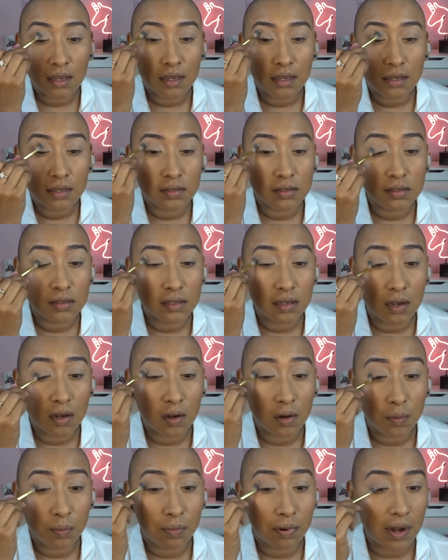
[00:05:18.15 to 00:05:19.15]

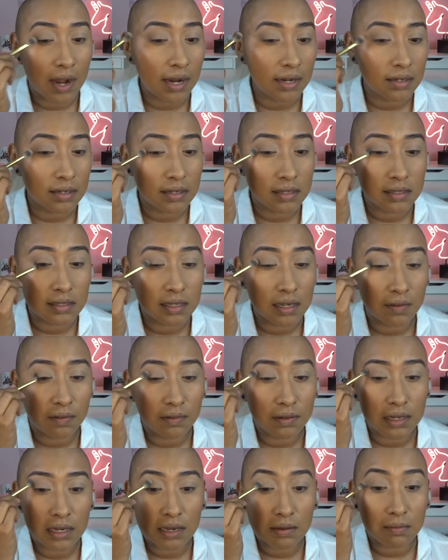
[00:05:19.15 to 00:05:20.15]
So practice
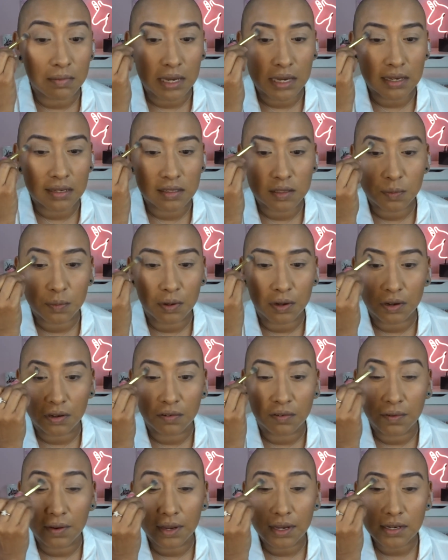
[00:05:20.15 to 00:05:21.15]
definitely makes
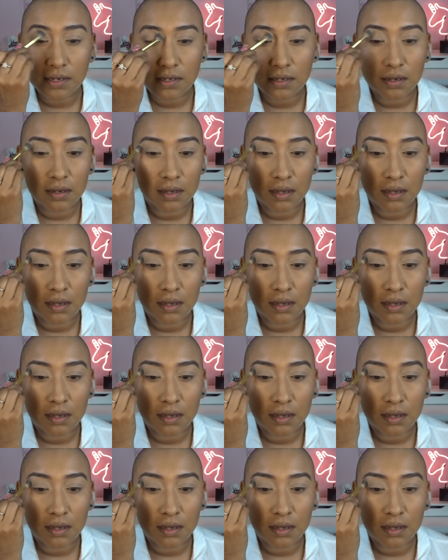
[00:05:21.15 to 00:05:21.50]
perfect.